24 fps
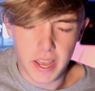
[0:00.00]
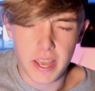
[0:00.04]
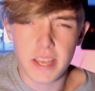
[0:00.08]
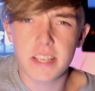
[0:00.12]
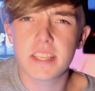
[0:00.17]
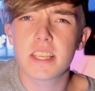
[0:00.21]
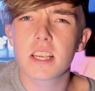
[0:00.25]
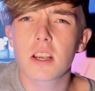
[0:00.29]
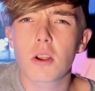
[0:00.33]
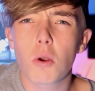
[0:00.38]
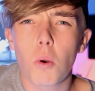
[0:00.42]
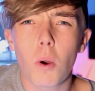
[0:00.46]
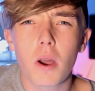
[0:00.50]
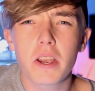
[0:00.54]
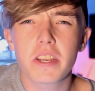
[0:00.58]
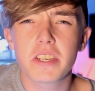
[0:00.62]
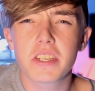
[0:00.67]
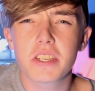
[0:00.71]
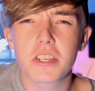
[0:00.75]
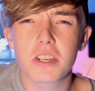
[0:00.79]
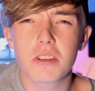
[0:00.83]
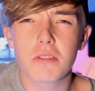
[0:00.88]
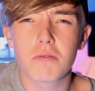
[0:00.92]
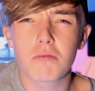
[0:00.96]
is a
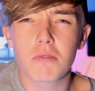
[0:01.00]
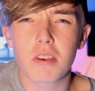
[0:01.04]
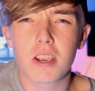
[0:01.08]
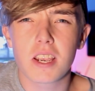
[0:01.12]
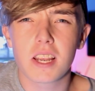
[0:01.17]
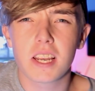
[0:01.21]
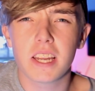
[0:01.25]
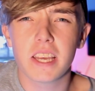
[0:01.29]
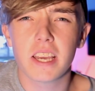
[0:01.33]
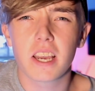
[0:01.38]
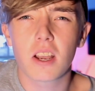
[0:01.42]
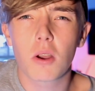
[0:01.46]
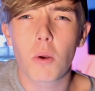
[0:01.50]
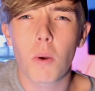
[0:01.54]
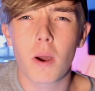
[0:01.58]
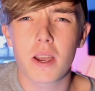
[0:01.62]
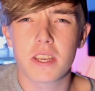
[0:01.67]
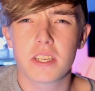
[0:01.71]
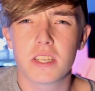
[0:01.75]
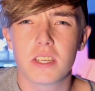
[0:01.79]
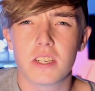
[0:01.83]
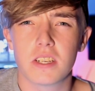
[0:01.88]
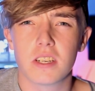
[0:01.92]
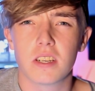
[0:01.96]
question really a
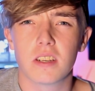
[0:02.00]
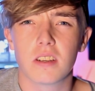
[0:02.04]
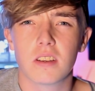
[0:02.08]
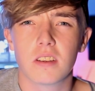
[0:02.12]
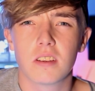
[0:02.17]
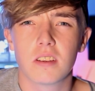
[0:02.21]
question?